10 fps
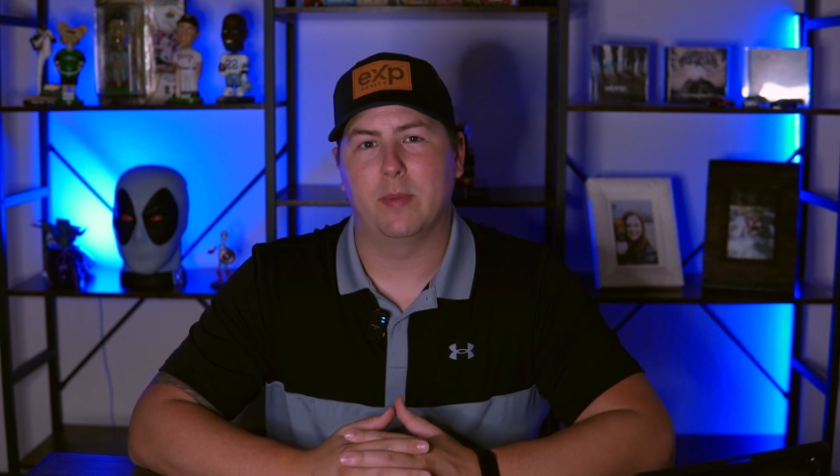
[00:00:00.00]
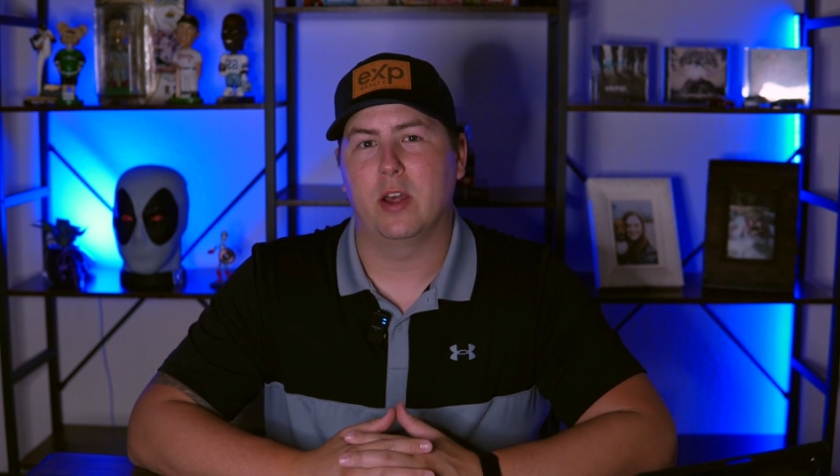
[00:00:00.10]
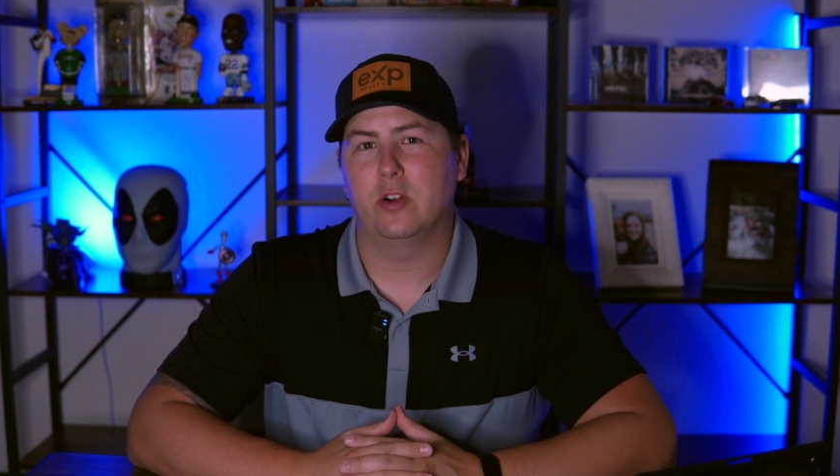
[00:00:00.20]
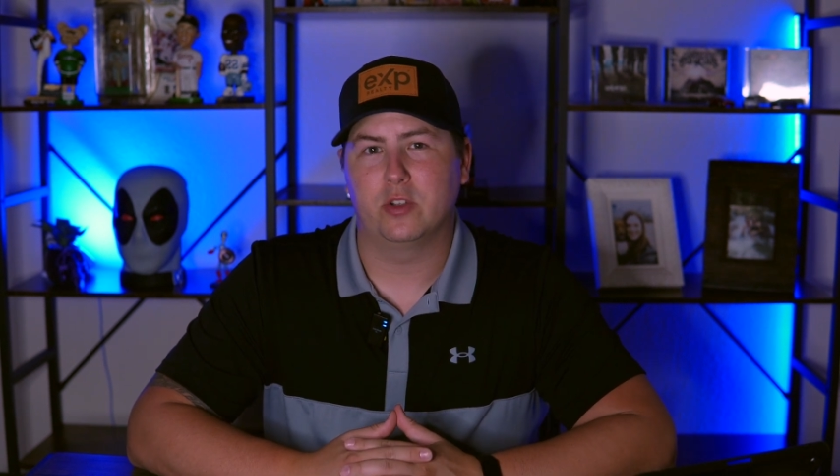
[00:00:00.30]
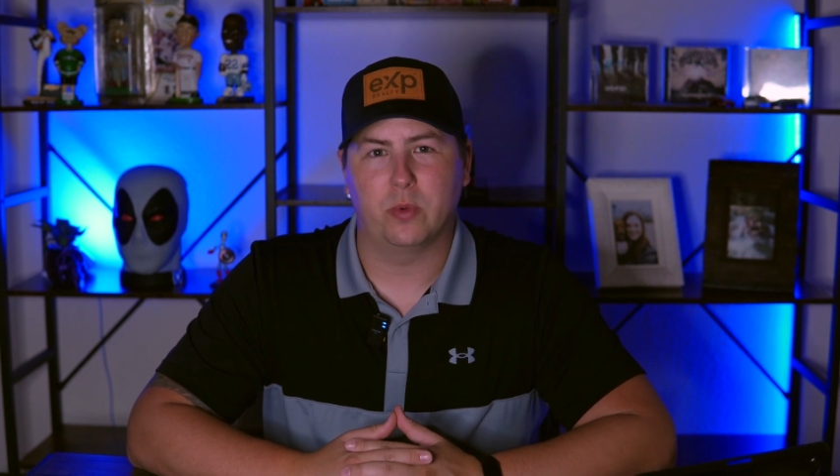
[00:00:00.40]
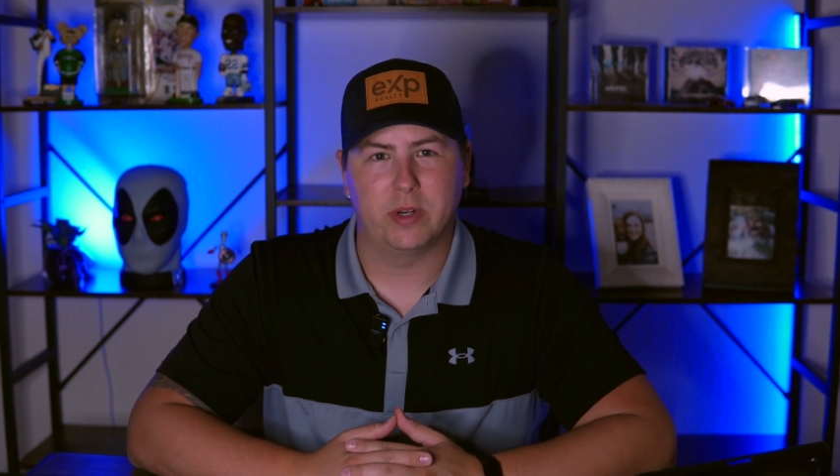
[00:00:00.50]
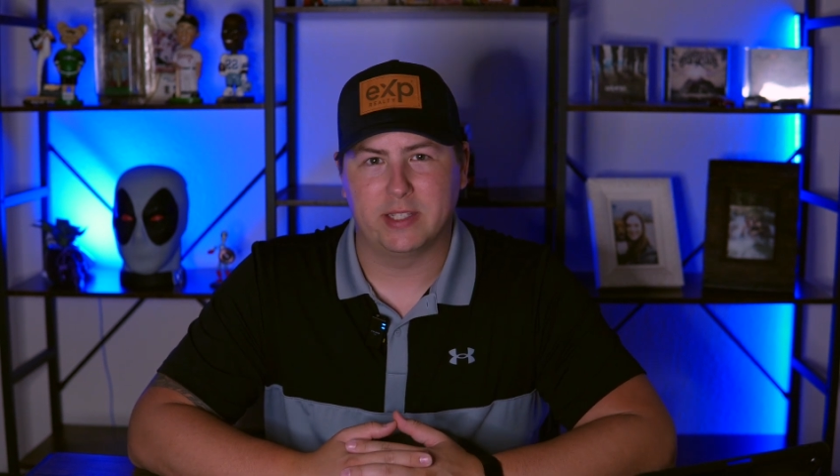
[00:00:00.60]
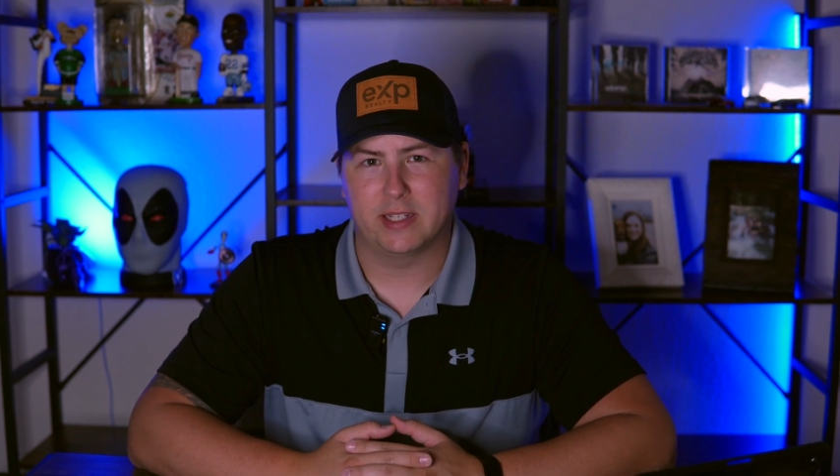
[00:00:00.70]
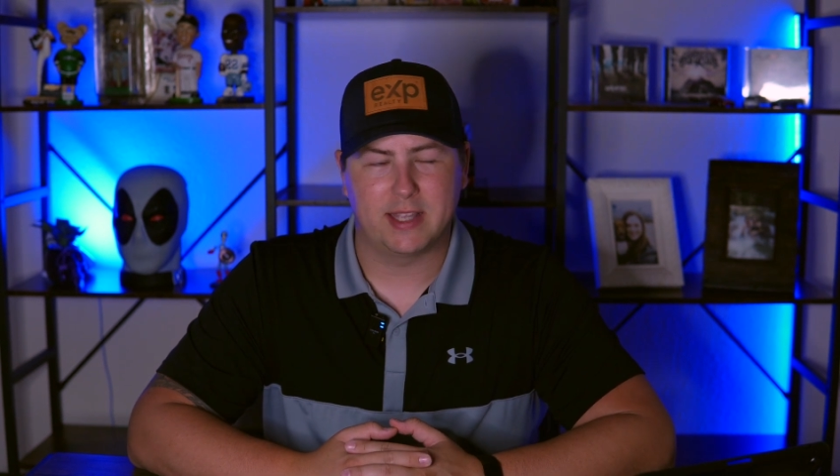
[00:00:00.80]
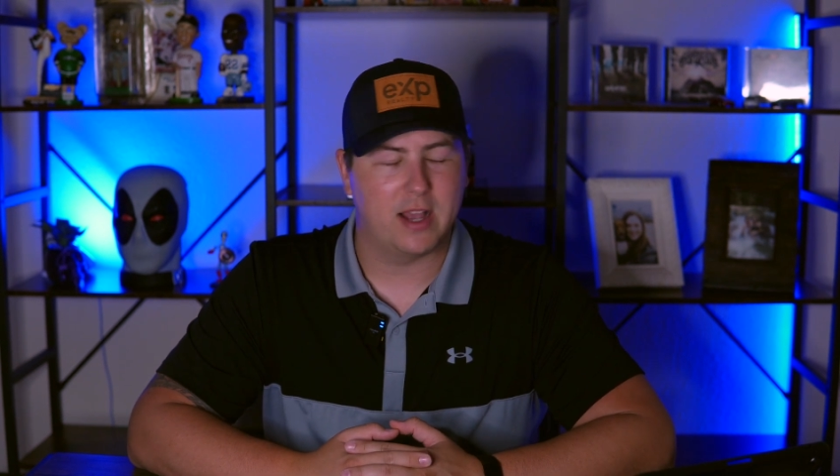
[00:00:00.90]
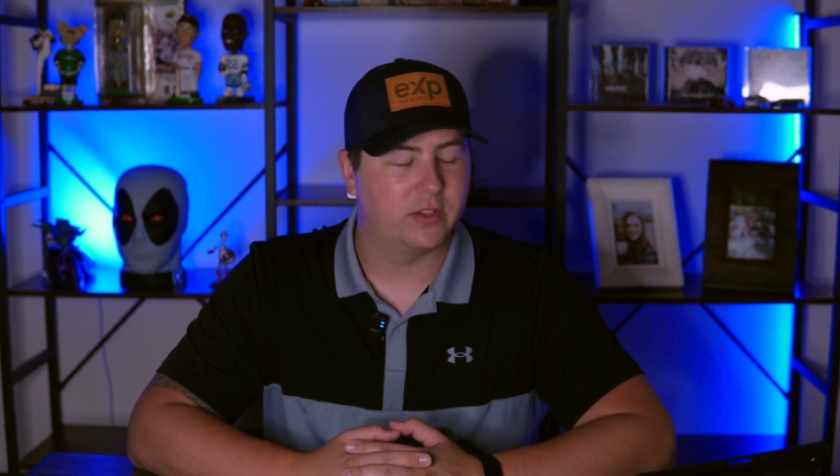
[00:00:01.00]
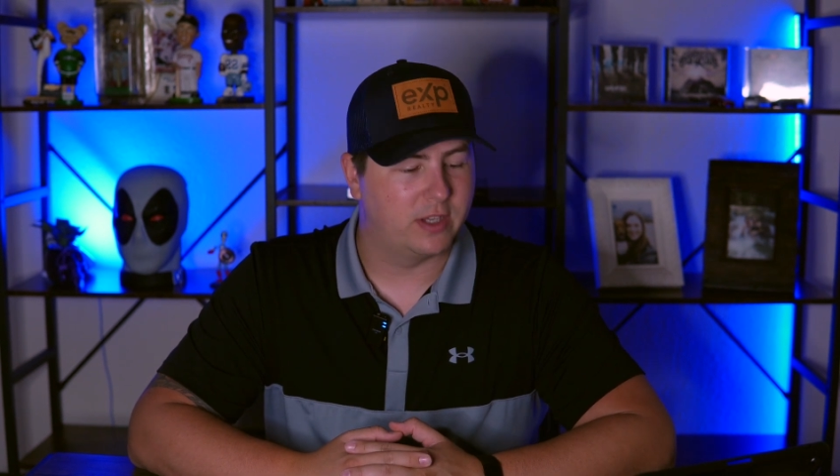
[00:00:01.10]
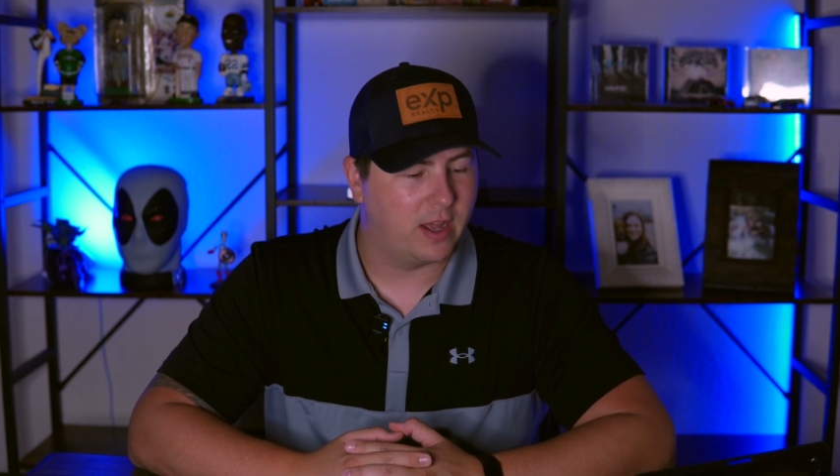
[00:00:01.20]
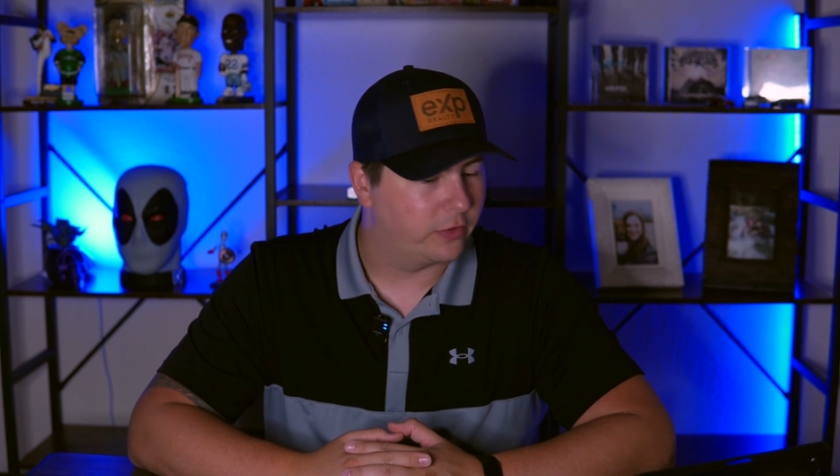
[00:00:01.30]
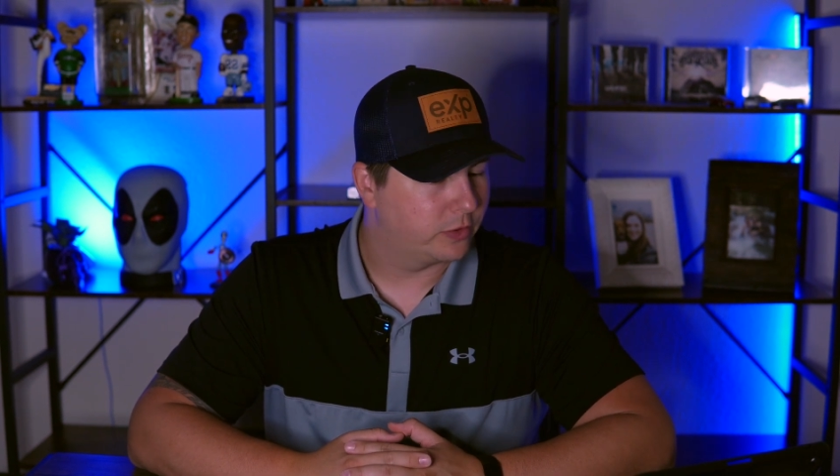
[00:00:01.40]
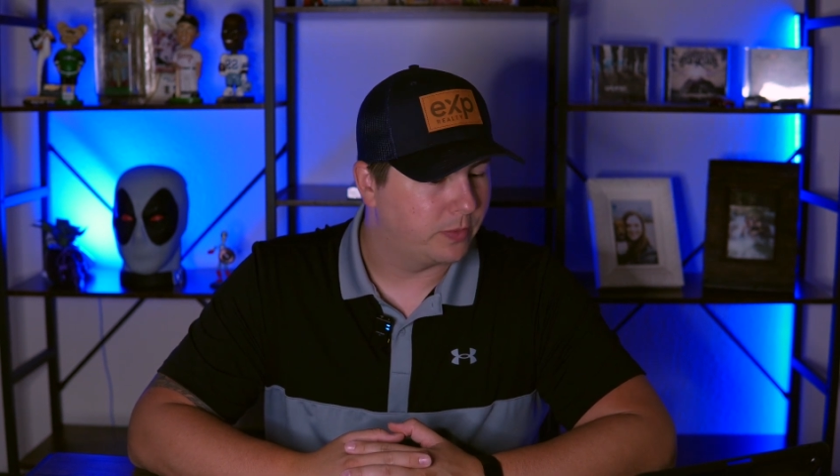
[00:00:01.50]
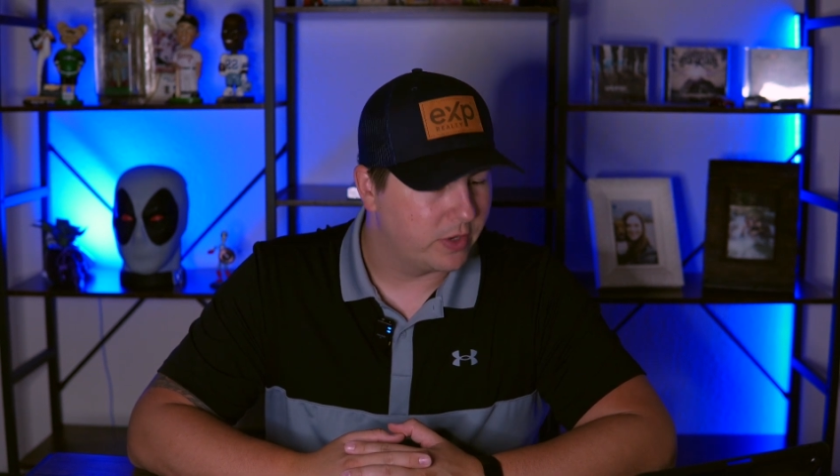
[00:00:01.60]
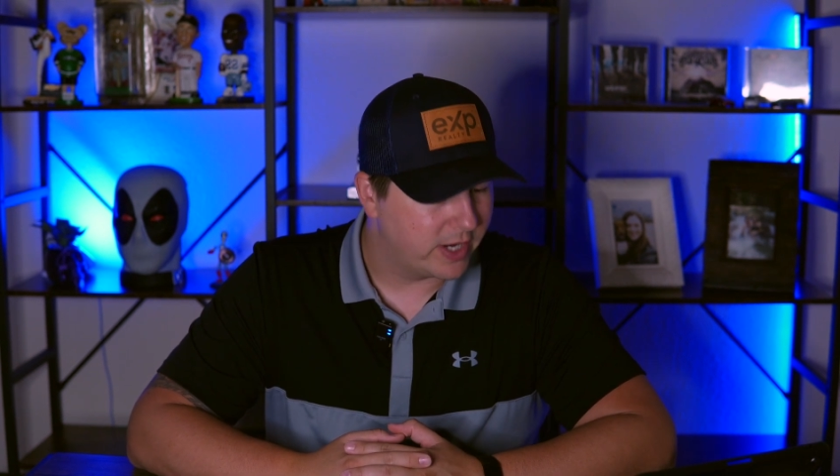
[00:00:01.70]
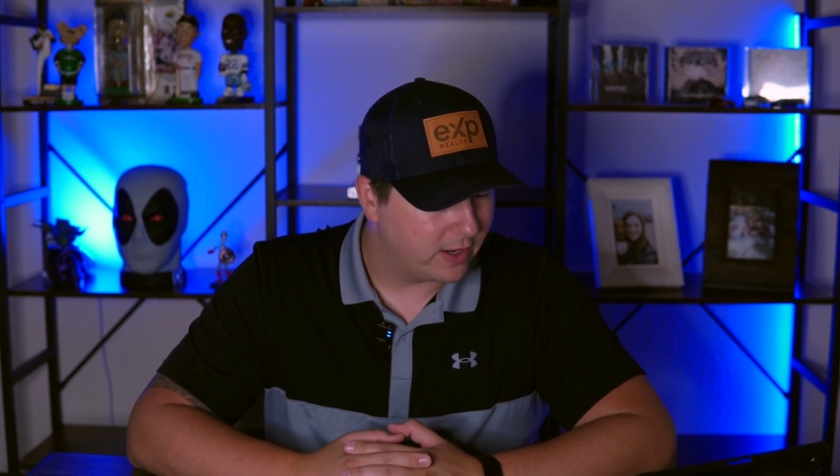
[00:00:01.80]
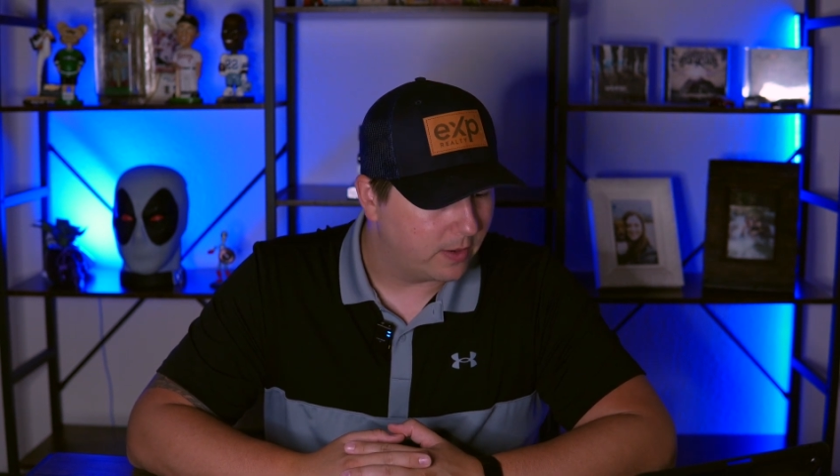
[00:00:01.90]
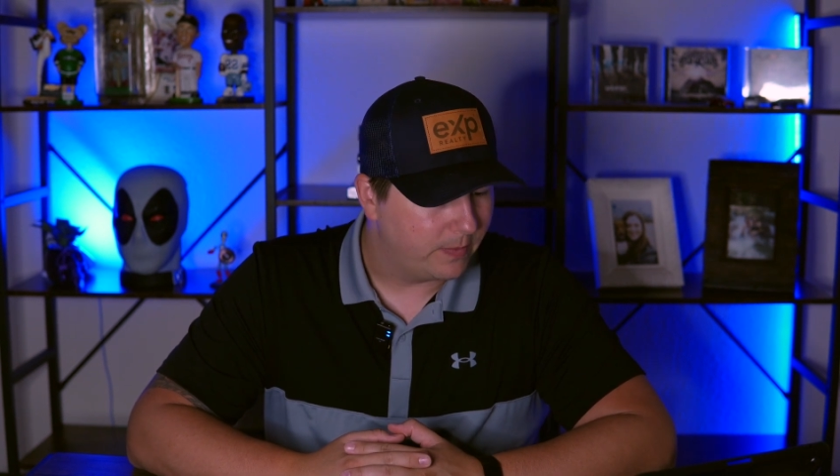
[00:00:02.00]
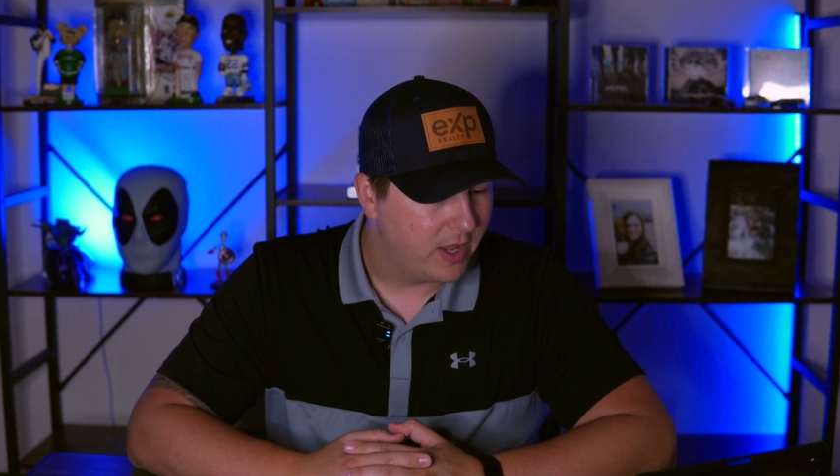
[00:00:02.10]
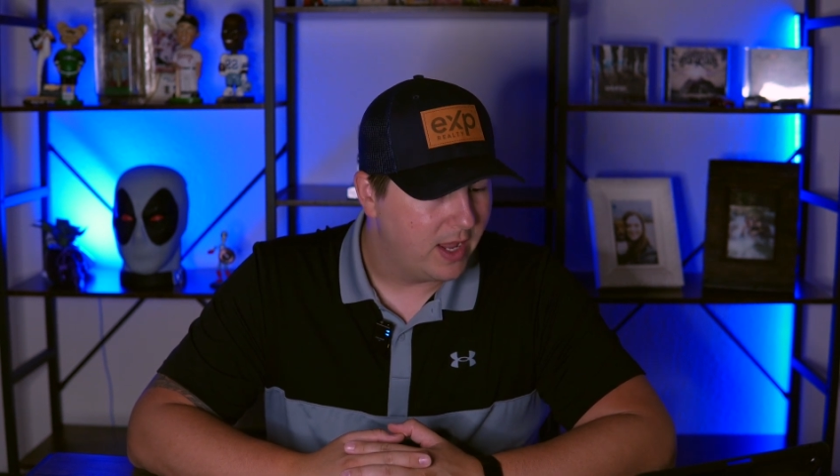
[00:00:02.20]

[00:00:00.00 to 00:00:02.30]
$126,000 per year.